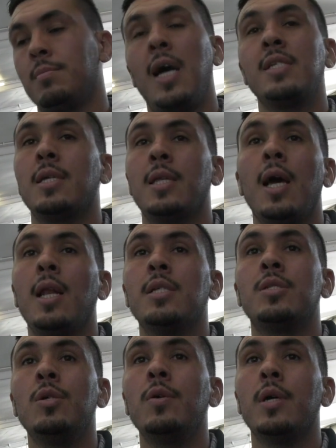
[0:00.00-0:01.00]
I said, yeah,
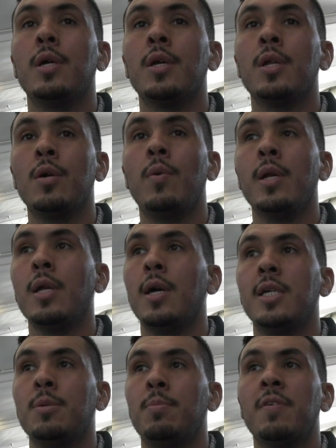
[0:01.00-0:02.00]
let's do it. You know, why
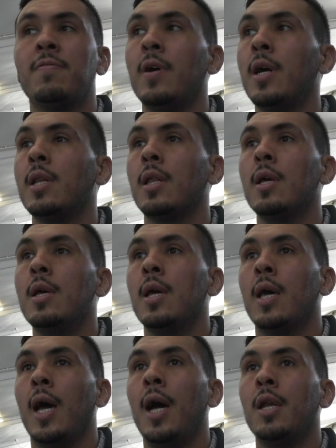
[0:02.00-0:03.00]
not? It's a big fight,
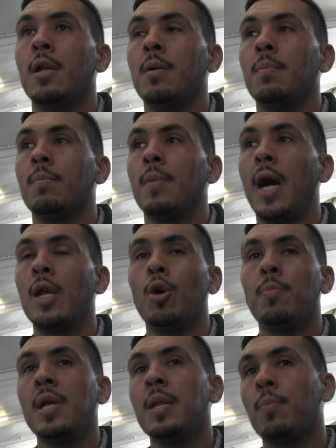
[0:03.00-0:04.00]
and I
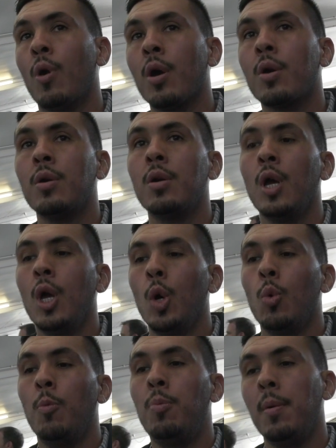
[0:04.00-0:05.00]
know beating Parker
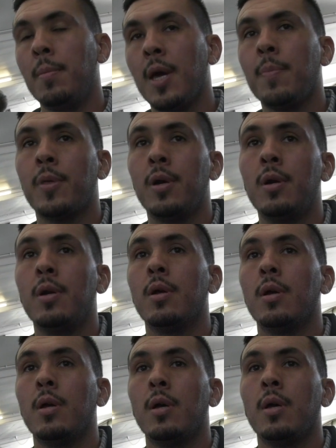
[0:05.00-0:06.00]
will put me up there,
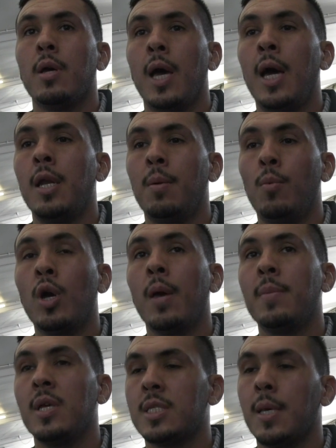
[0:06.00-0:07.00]
and will get
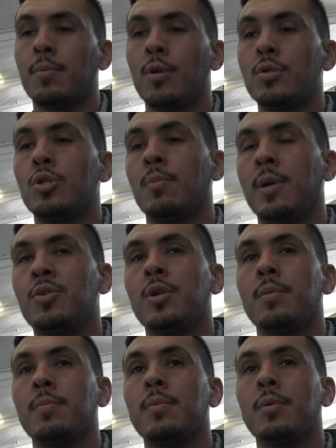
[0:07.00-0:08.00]
me a step closer to my
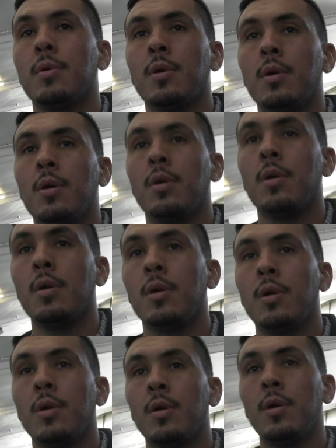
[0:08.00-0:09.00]
dream. Has Andy
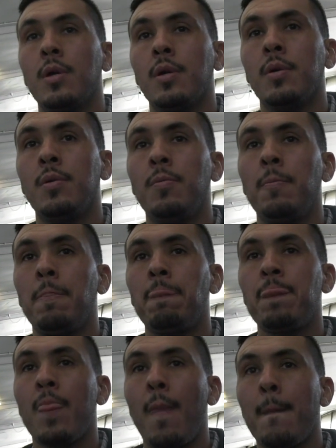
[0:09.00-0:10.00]
Ruiz given you some
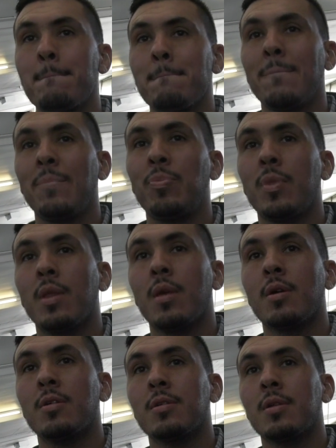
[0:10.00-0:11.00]
tips? I mean, I don't know, are you close
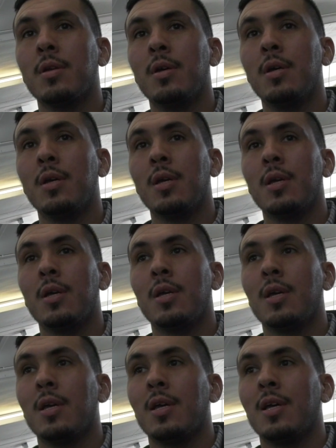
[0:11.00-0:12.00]
with Andy,
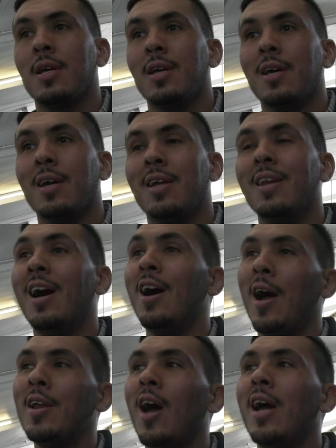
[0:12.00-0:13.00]
or?
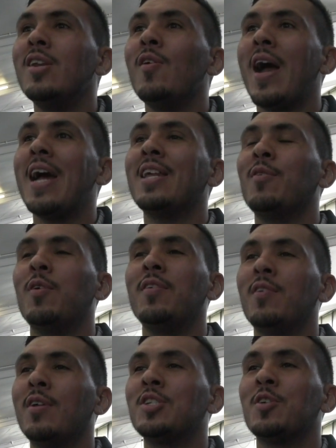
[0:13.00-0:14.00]
I know Andy.
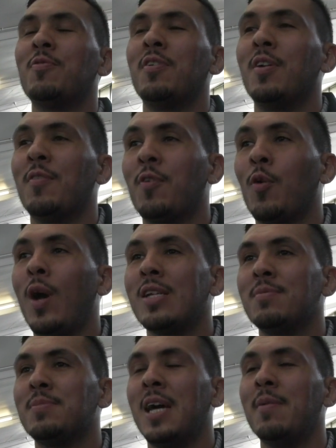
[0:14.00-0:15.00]
We've known each other for quite
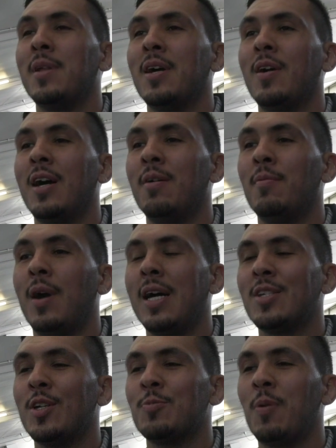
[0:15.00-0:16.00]
some time now. I
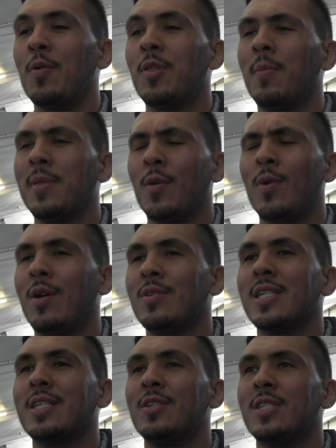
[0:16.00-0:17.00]
started sparring with him, I think, when I was
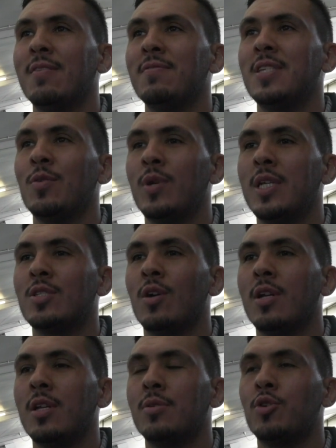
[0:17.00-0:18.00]
16 or 17, when he
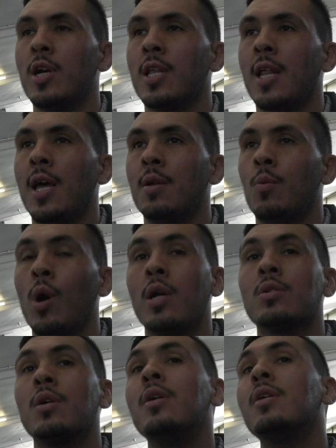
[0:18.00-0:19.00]
started training at a
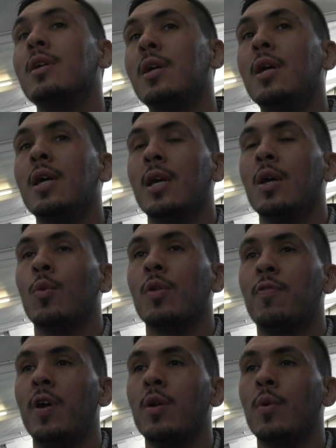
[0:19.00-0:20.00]
wild card
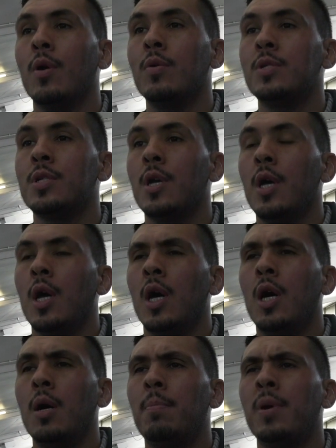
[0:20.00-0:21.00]
with Freddie Roach.
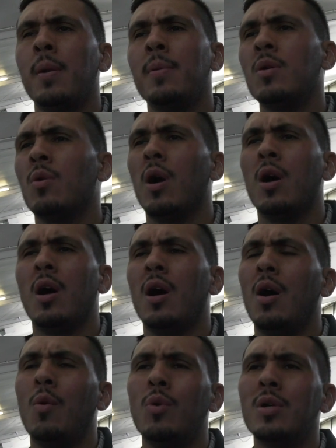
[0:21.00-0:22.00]
But I mean,
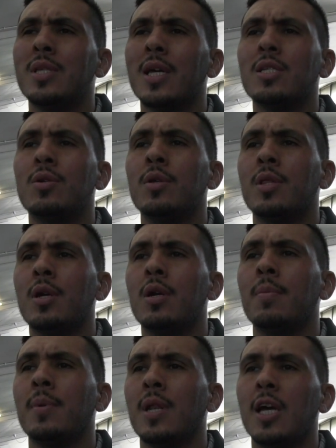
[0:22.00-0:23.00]
we'll text here and
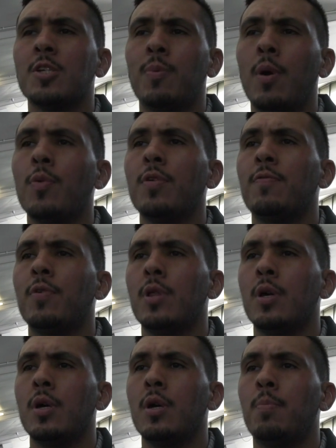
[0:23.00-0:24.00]
there. I mean, I sparred with him for
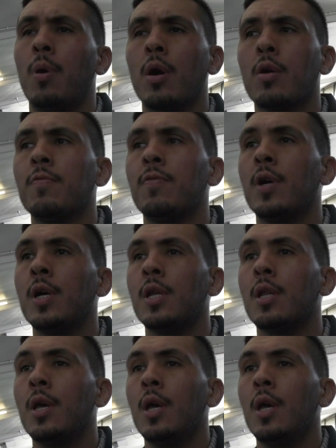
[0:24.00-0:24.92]
the Parker fight.